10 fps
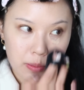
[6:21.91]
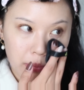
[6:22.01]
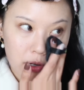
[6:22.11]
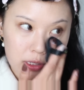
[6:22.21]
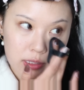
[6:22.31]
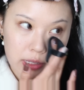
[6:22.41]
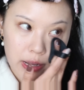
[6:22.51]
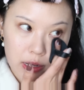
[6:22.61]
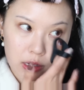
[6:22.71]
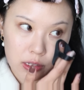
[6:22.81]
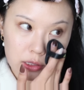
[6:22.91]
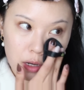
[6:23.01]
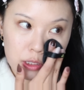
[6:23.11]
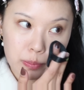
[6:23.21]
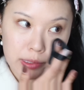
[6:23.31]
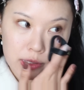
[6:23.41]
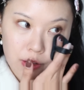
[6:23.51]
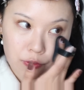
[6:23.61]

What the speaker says: to process that because I was busy